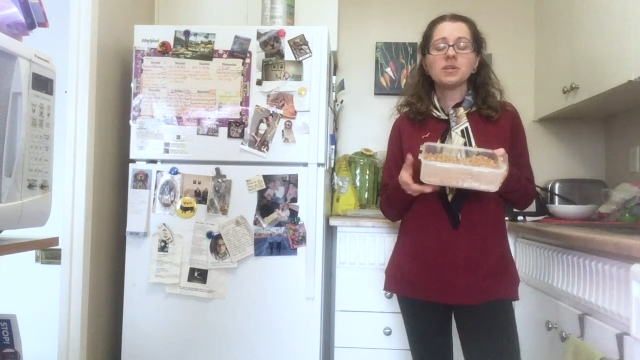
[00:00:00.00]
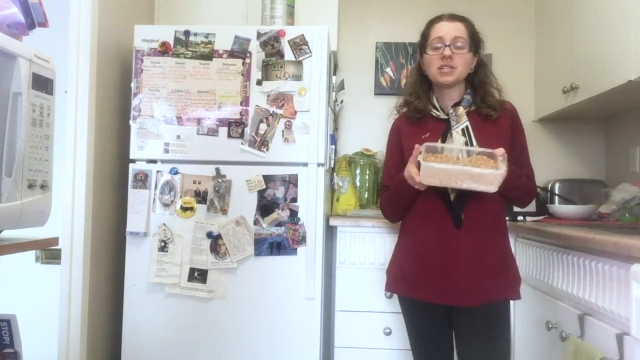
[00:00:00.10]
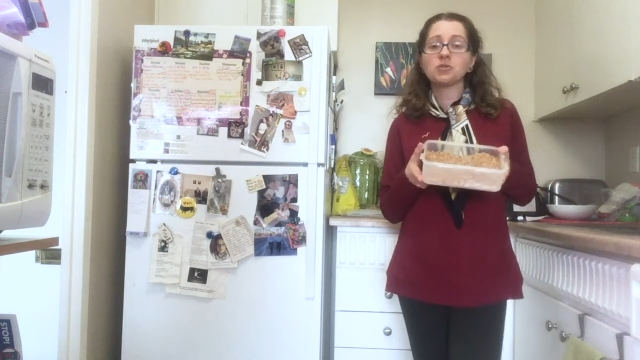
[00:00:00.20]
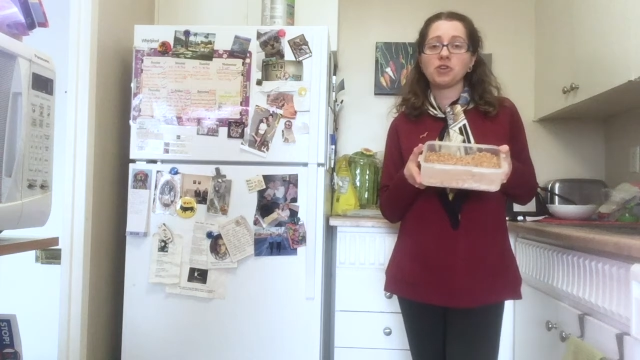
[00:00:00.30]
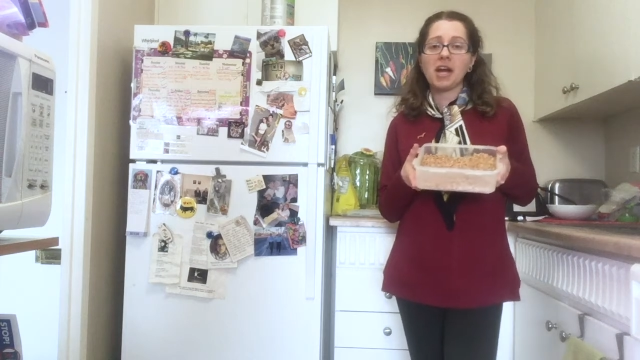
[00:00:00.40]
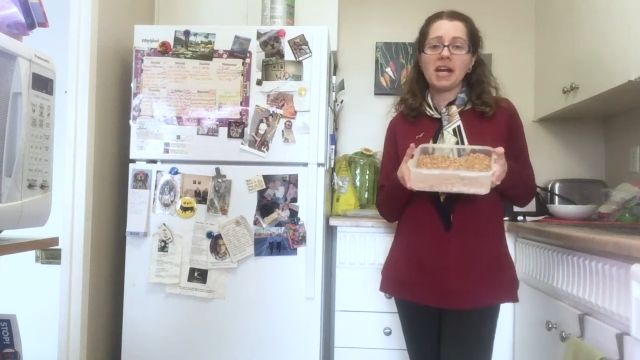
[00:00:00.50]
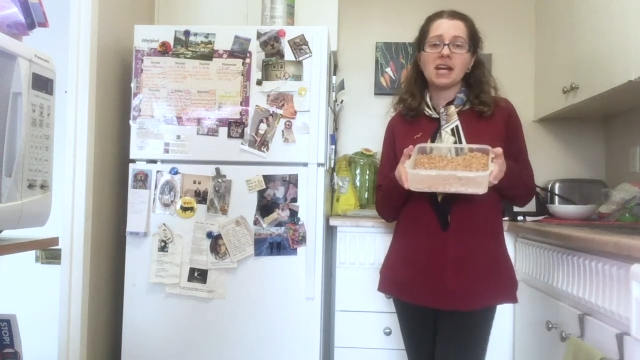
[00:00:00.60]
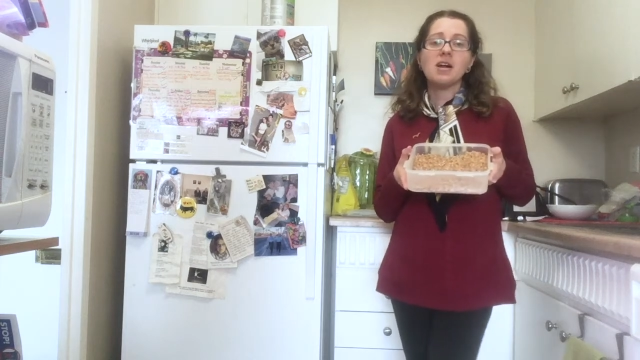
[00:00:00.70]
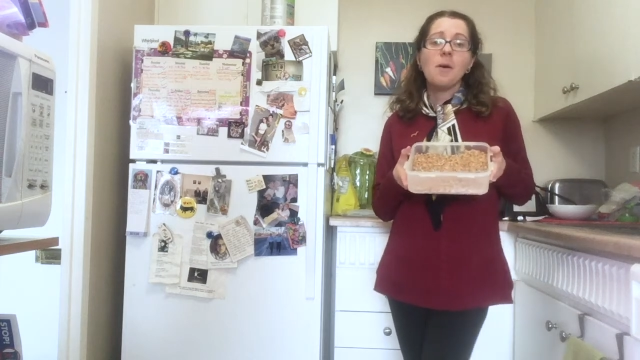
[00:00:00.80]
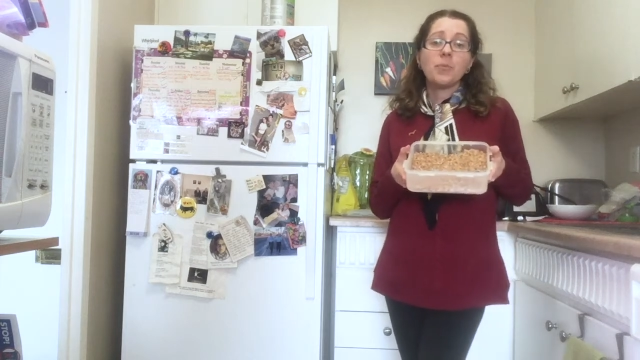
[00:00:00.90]
is a
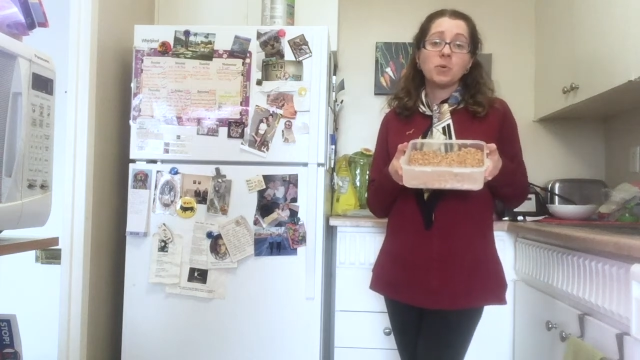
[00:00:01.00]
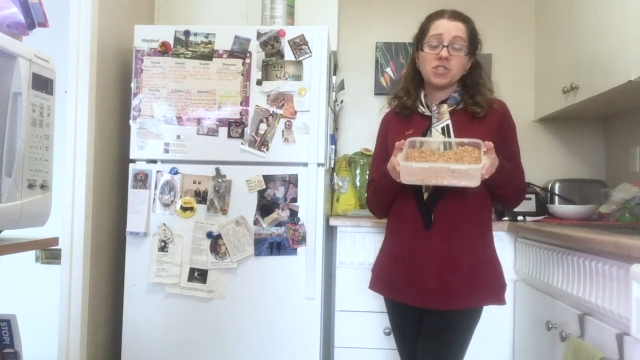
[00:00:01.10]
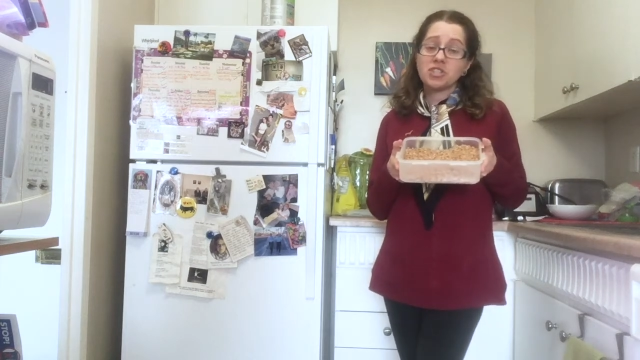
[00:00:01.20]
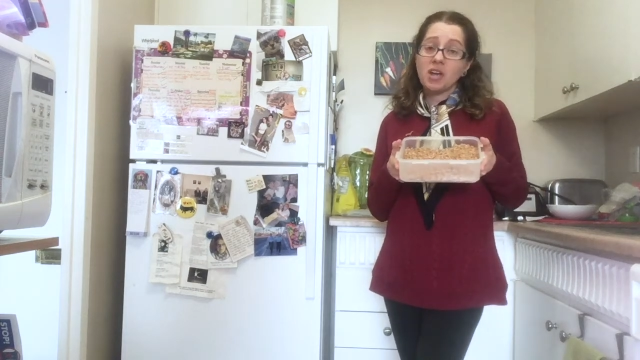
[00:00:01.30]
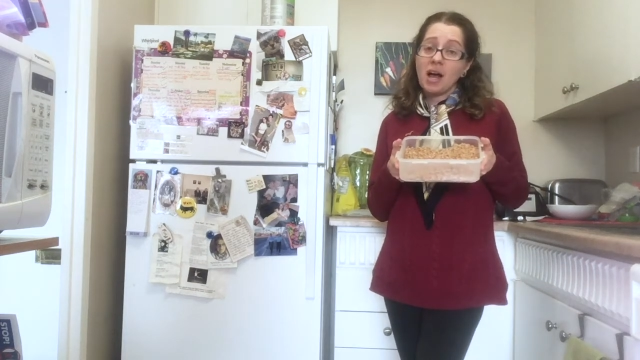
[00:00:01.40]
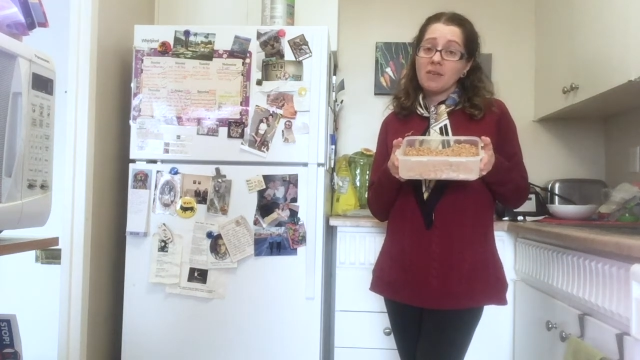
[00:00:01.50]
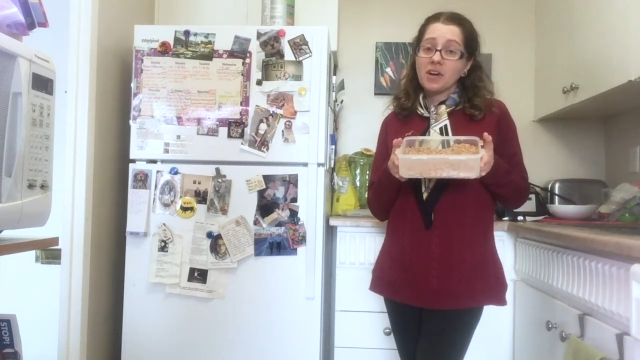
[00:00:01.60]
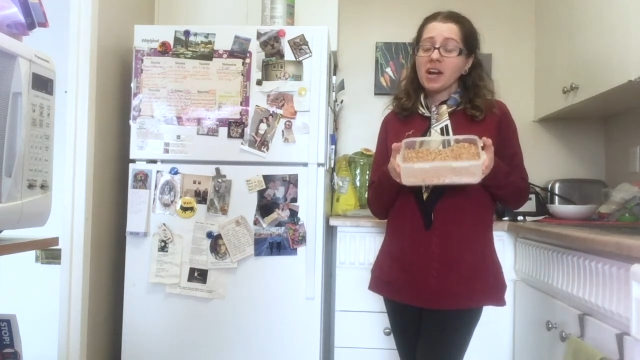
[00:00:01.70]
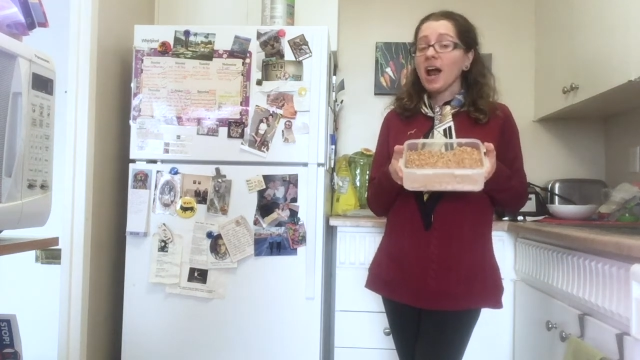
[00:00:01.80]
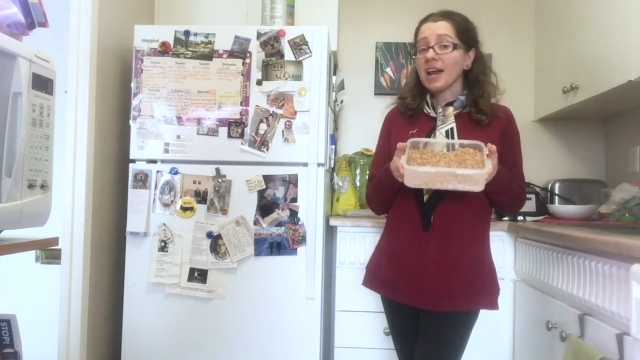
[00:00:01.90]
grain which is
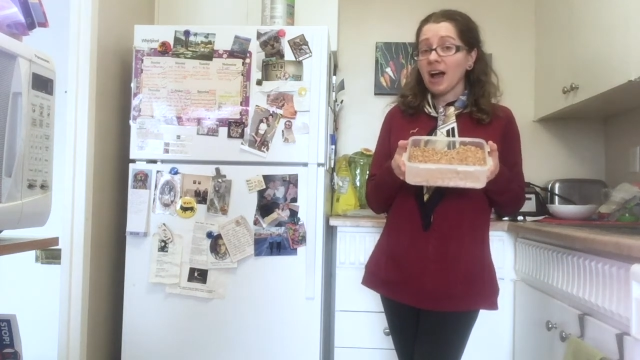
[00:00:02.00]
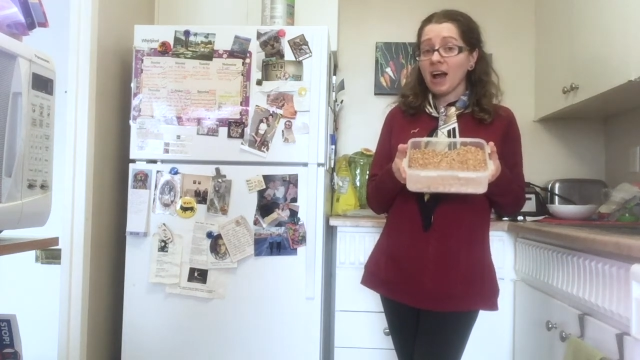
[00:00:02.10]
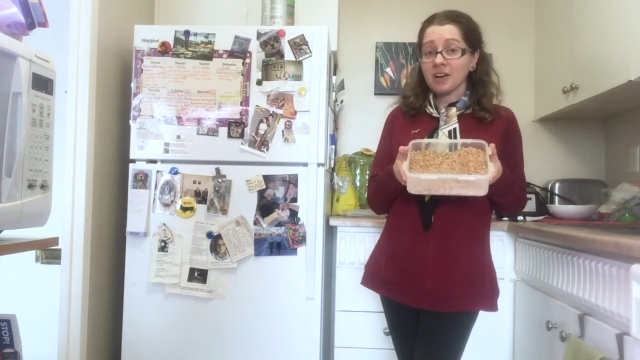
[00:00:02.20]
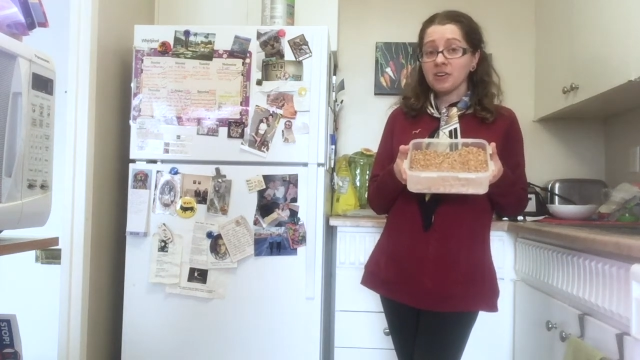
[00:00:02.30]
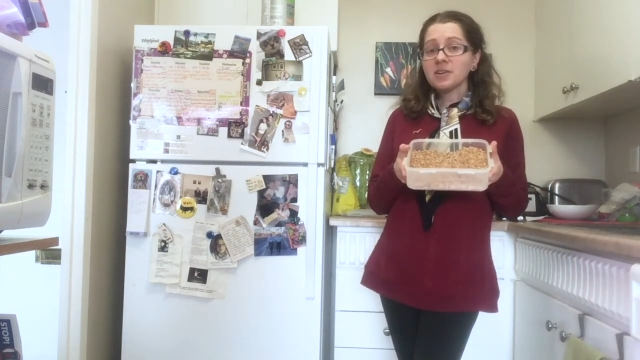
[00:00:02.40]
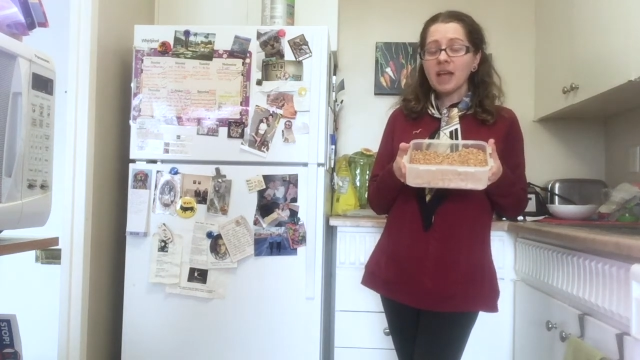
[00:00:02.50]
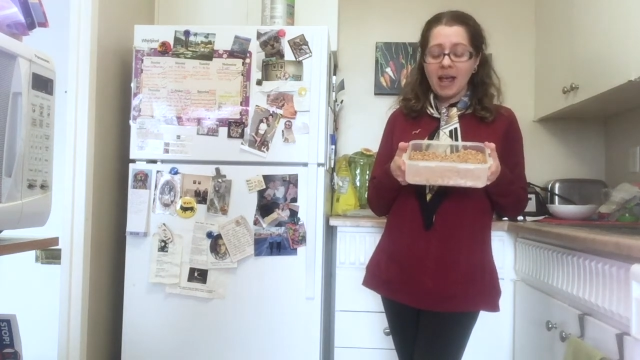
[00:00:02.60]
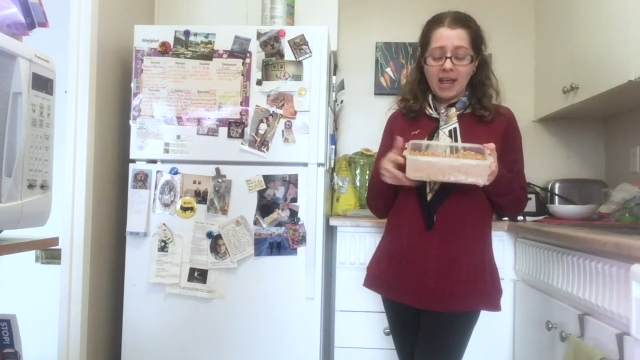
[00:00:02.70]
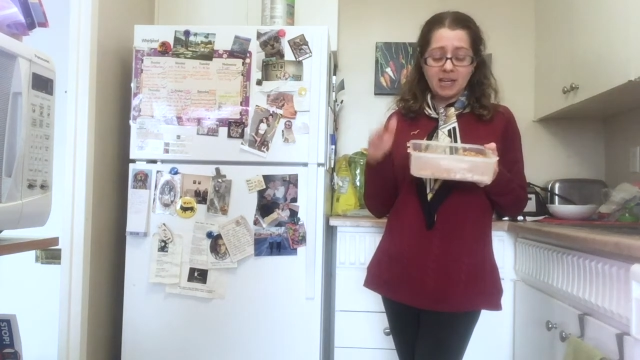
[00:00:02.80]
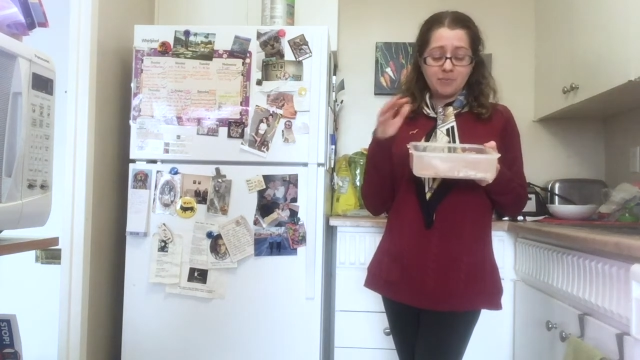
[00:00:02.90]
very high in iron
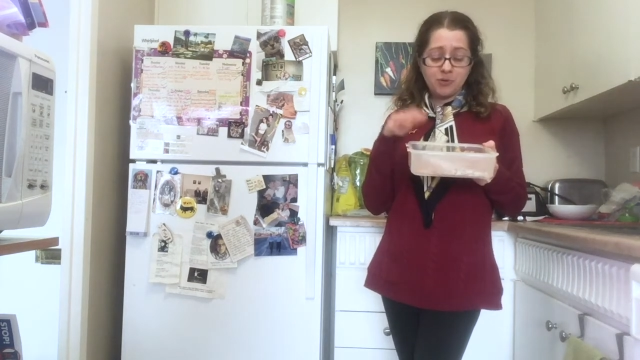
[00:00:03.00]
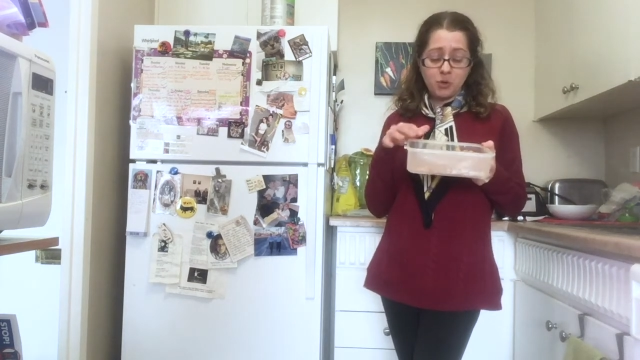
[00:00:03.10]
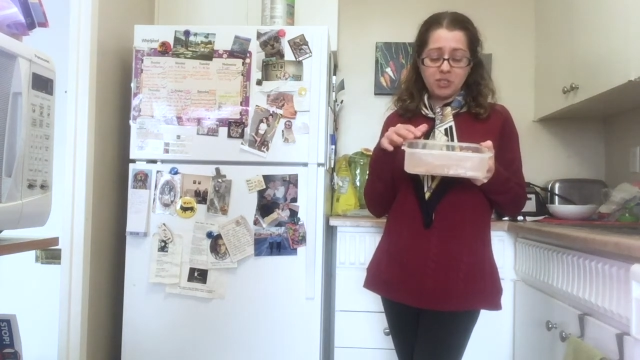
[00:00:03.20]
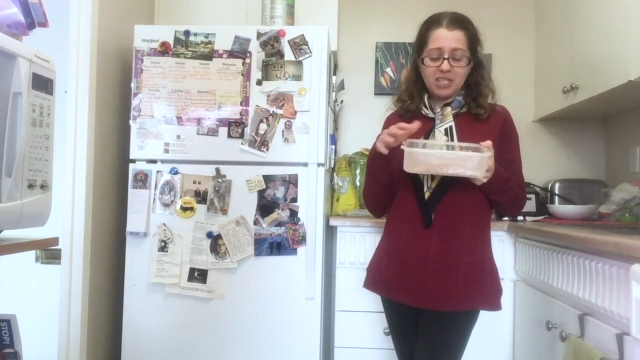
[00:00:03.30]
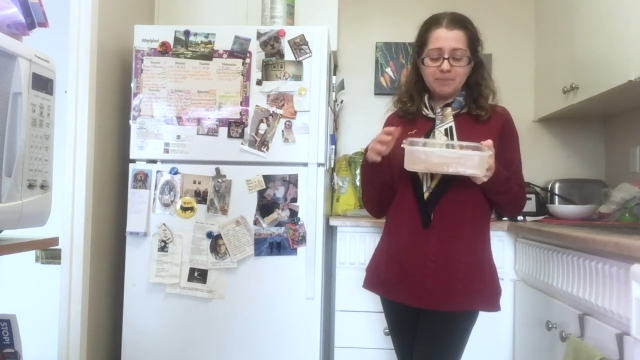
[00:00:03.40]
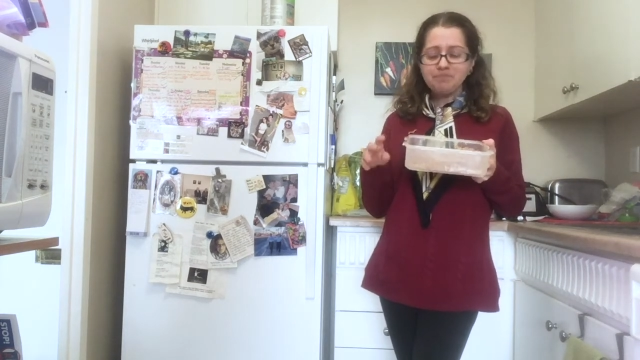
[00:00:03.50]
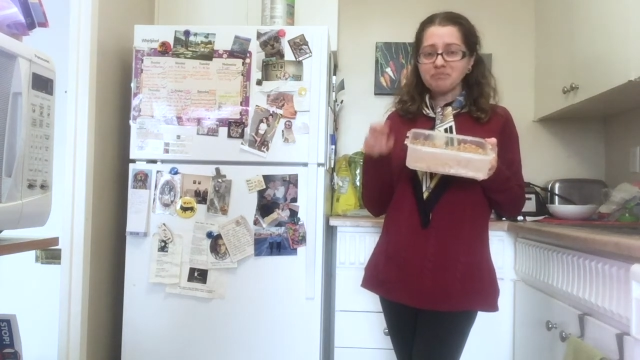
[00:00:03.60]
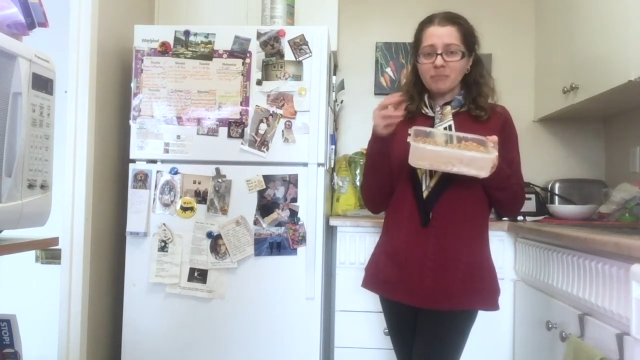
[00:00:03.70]
and protein.